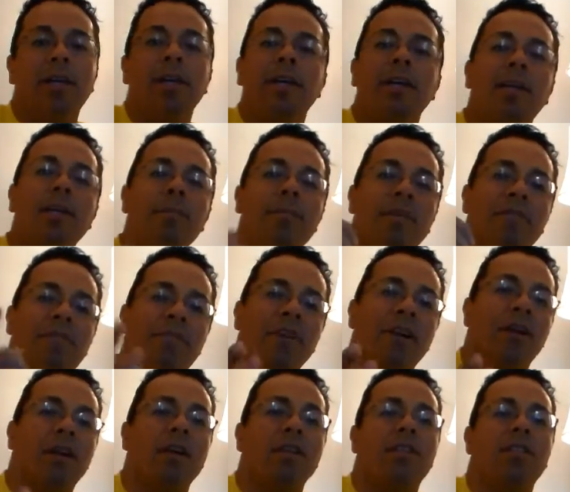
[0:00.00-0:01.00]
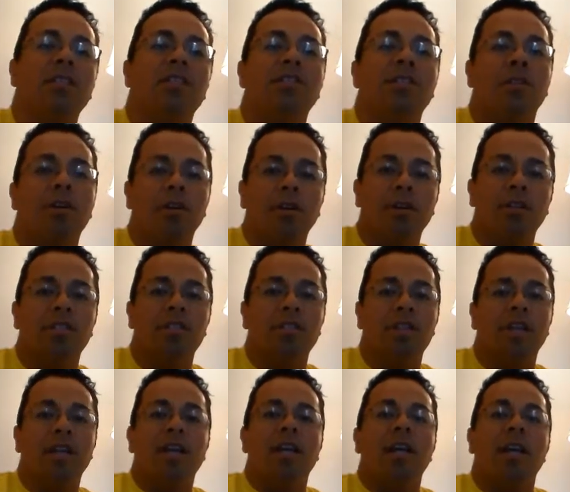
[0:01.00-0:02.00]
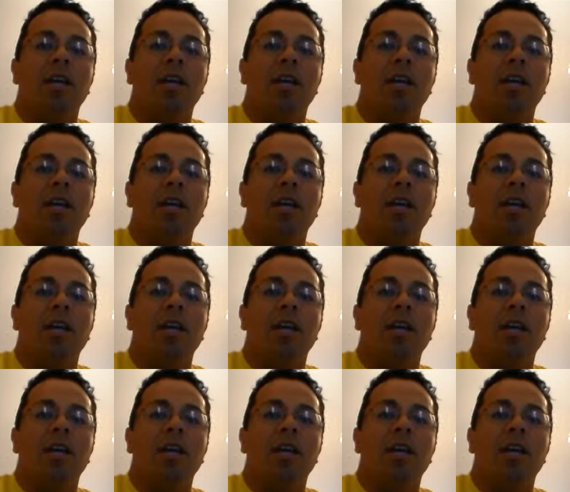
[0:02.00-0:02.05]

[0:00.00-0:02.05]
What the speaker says: it can be very discouraging,